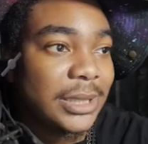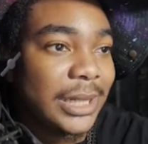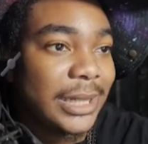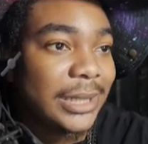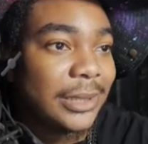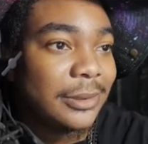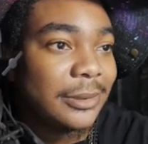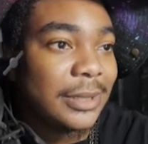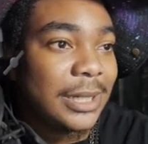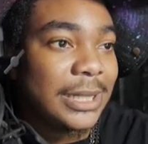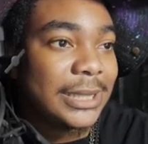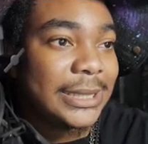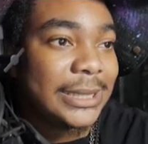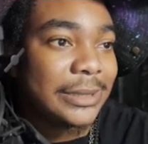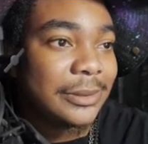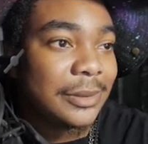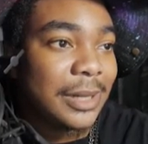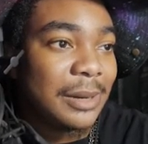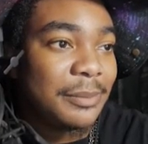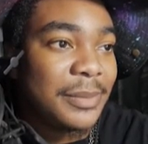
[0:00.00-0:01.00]
I ain't gonna lie to
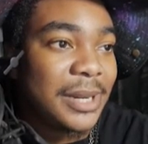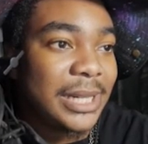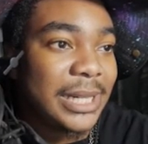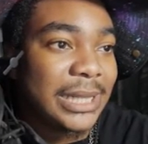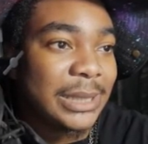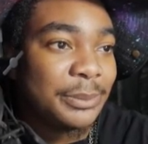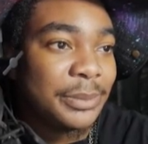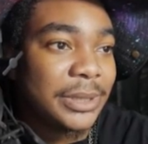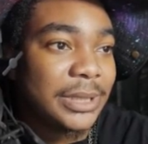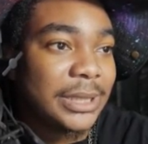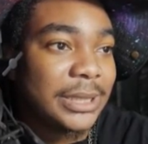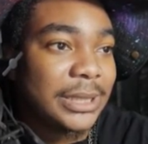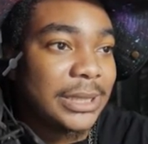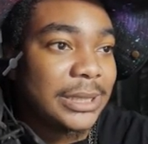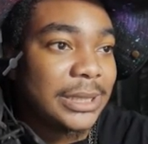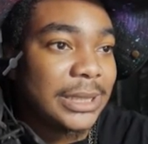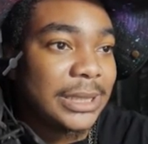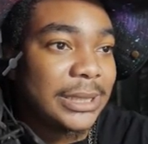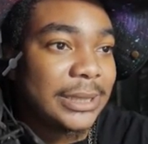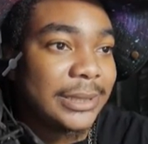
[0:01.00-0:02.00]
you. I might have to put this in
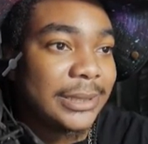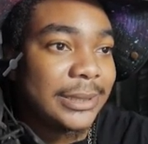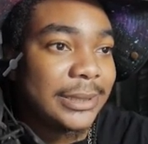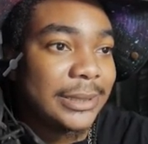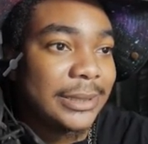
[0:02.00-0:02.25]
C.